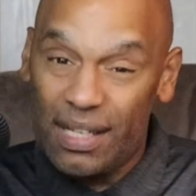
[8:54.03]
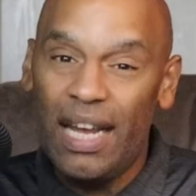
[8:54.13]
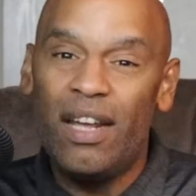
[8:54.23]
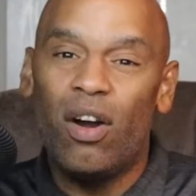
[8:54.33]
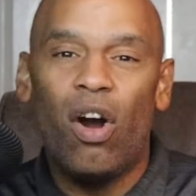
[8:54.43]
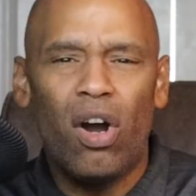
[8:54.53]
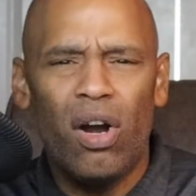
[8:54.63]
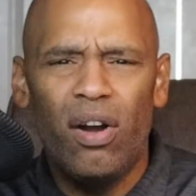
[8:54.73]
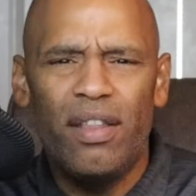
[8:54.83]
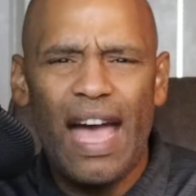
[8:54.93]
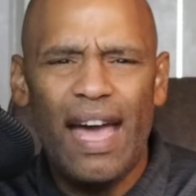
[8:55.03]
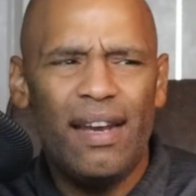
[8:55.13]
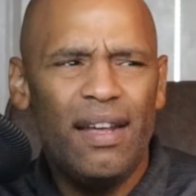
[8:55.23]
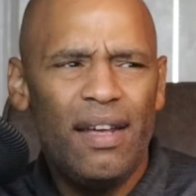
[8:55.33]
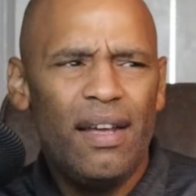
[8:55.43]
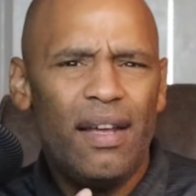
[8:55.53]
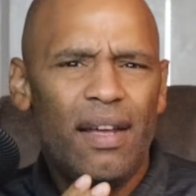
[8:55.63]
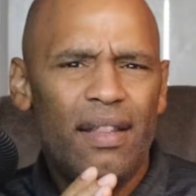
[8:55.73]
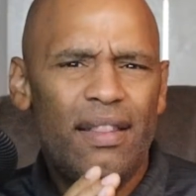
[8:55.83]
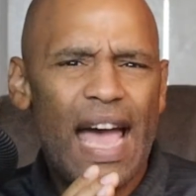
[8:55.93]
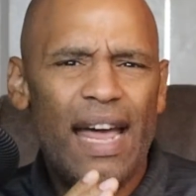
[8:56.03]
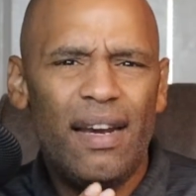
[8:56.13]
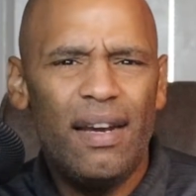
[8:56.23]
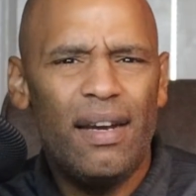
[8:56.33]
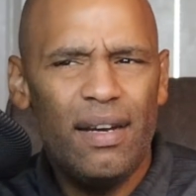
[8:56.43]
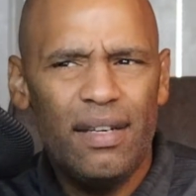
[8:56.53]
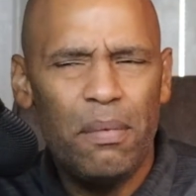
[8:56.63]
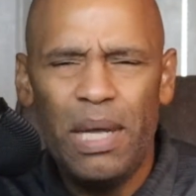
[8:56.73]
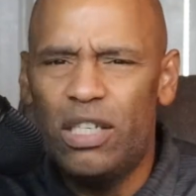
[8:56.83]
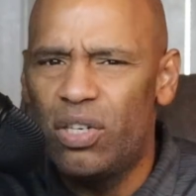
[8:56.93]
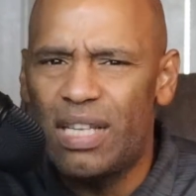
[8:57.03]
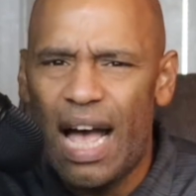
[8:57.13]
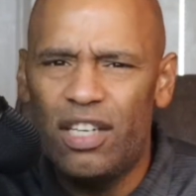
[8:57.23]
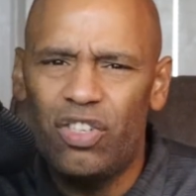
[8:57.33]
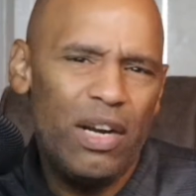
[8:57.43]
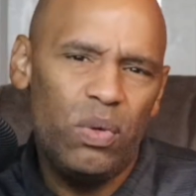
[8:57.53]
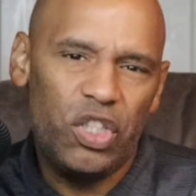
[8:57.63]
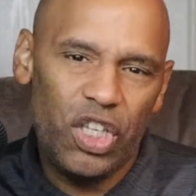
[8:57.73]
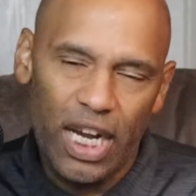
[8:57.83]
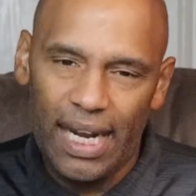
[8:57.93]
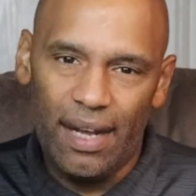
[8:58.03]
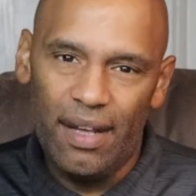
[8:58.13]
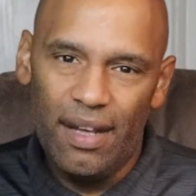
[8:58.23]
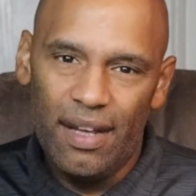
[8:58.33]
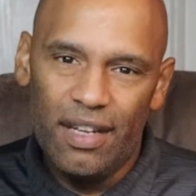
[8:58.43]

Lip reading: seen or heard that Demetrius Andrade was Chinny.